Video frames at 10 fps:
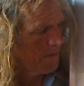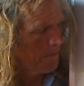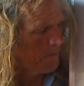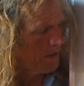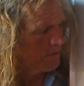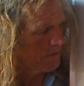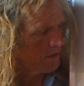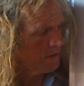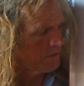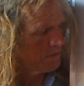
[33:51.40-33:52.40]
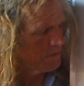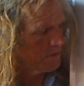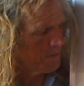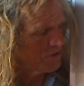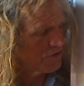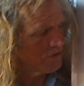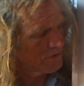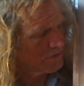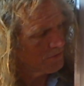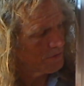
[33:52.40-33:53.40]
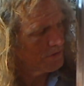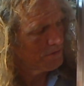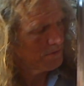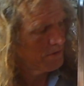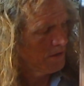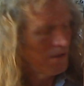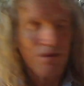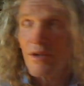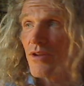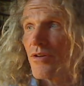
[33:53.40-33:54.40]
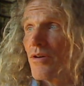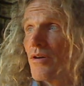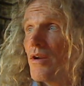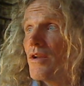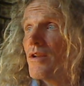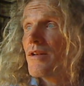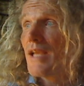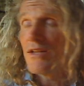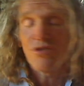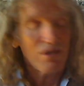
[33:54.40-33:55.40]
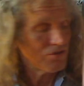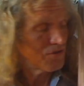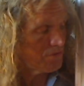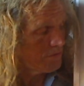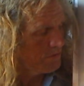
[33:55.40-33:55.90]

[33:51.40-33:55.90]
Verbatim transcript: parallel dimensions. So the other tangential,